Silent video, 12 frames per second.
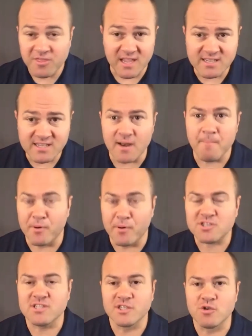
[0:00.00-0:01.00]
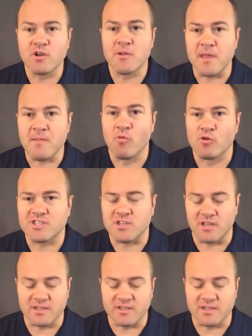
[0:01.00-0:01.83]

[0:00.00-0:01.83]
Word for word: things that I'm personally doing to be more uh,